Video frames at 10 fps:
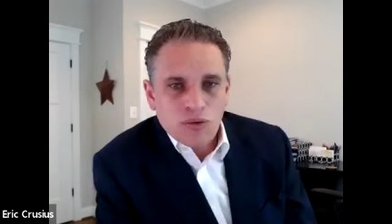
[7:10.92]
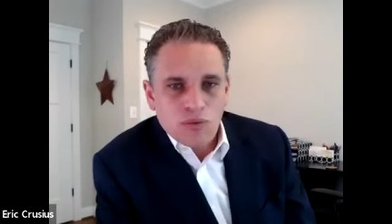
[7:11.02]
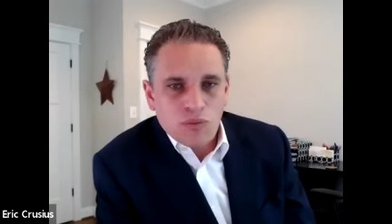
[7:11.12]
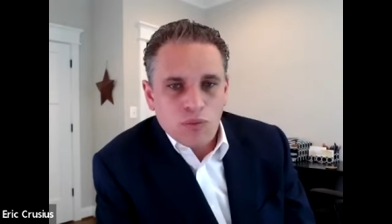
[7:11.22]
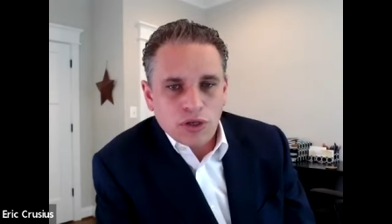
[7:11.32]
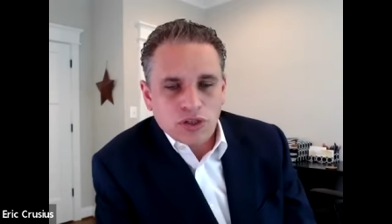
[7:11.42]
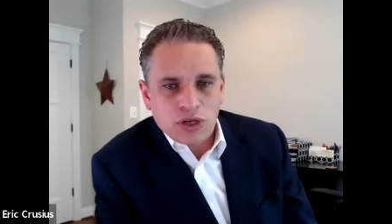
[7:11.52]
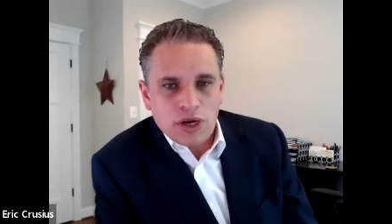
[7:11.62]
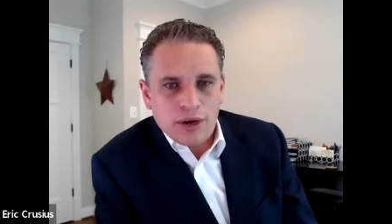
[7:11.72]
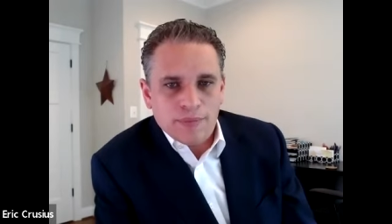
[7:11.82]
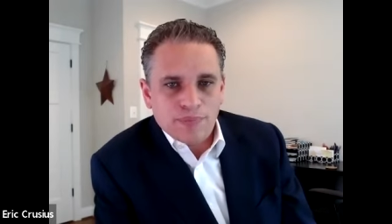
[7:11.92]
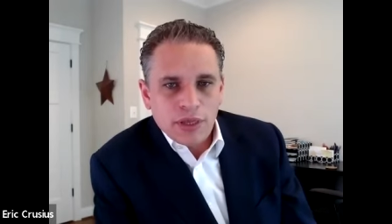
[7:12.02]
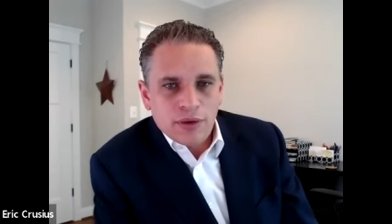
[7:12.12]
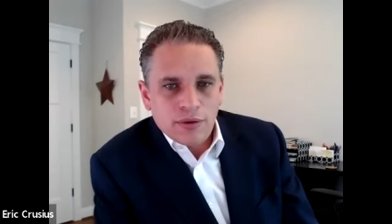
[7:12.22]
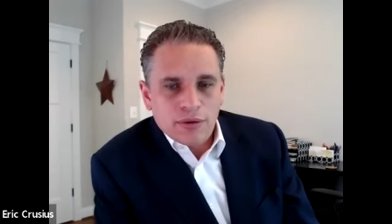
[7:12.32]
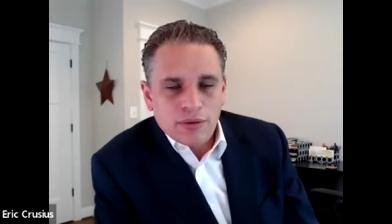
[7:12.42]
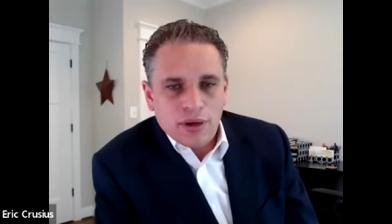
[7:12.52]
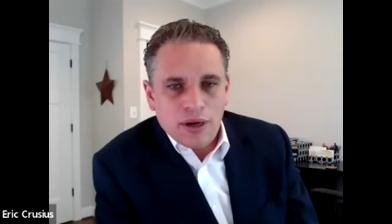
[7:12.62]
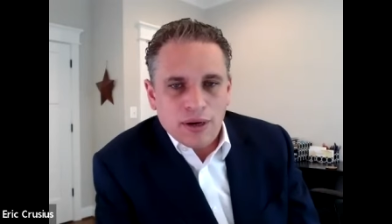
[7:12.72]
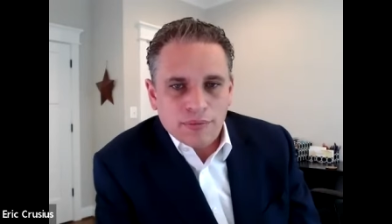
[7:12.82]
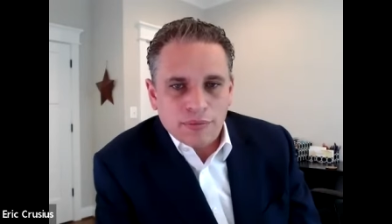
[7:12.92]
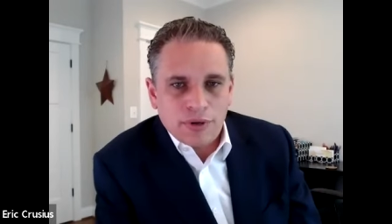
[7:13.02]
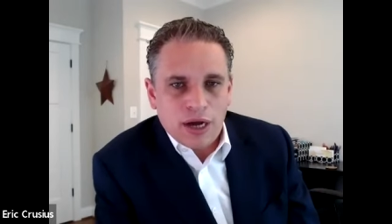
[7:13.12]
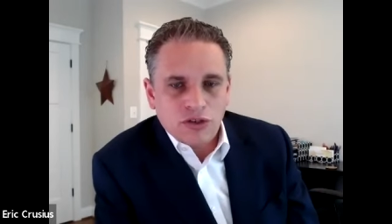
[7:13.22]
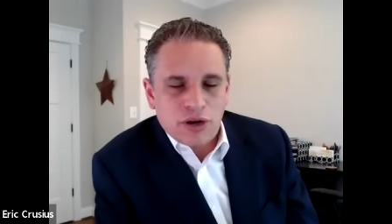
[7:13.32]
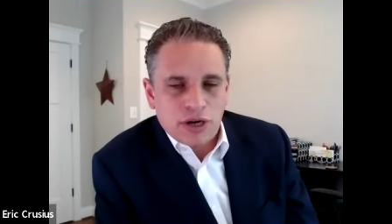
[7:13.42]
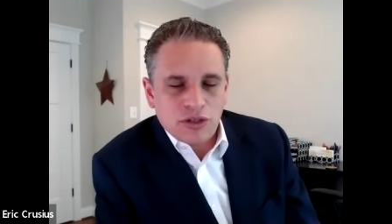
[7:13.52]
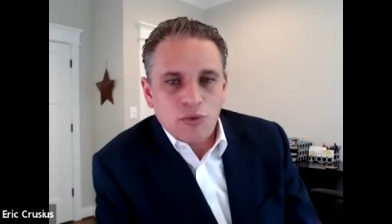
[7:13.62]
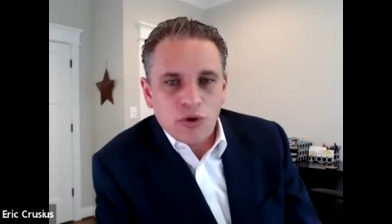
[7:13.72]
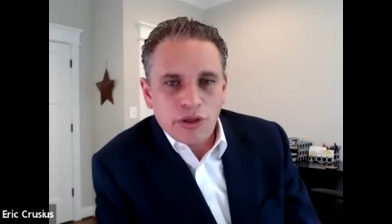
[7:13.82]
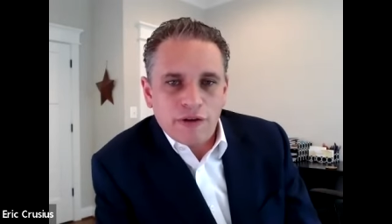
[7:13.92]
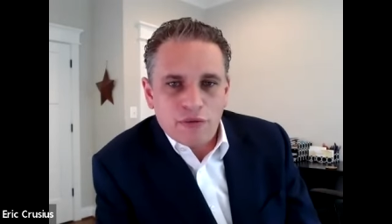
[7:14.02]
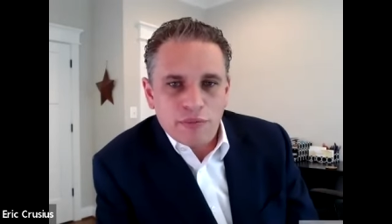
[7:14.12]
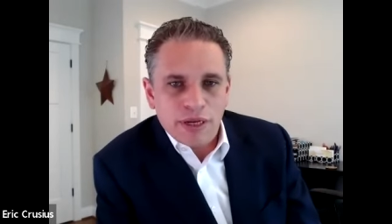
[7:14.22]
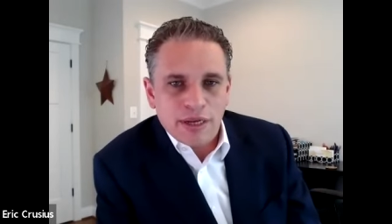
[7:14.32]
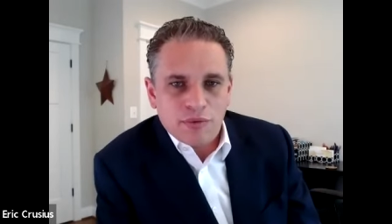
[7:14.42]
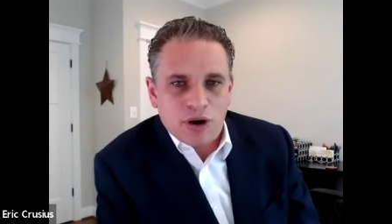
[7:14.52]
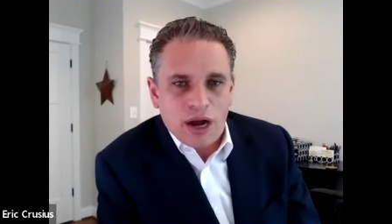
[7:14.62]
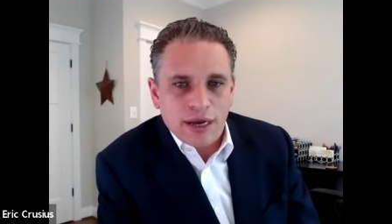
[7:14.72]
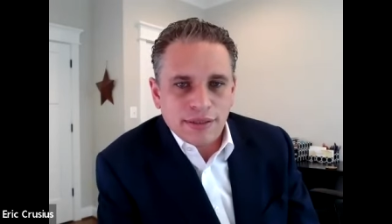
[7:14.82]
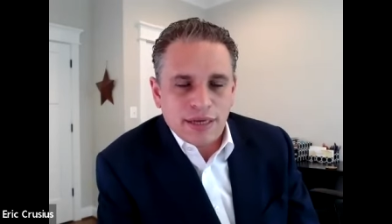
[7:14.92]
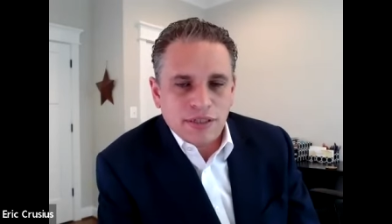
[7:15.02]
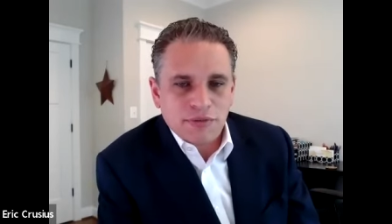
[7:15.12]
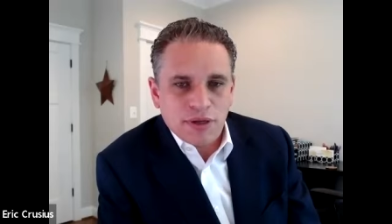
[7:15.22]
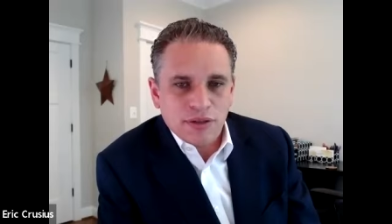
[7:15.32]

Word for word: which um, um, contracts are worthy of a medium or high assessment.